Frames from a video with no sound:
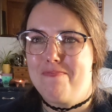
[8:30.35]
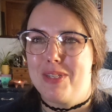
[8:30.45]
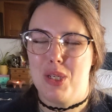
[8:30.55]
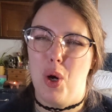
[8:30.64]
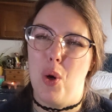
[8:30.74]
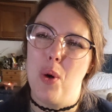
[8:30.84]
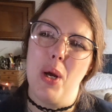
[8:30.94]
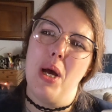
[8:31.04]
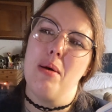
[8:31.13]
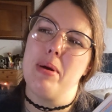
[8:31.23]
So
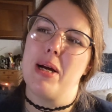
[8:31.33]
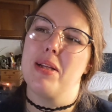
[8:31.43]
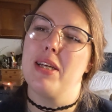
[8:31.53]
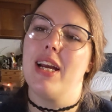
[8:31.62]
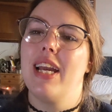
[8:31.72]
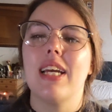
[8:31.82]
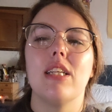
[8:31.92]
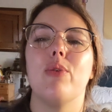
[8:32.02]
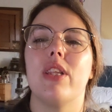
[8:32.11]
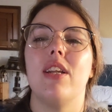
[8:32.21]
apparently I can't
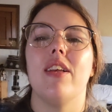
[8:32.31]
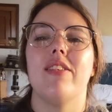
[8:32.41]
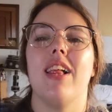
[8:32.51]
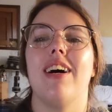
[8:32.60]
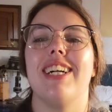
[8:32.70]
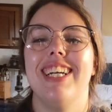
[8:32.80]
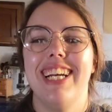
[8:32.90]
deal with the Nuzlocke.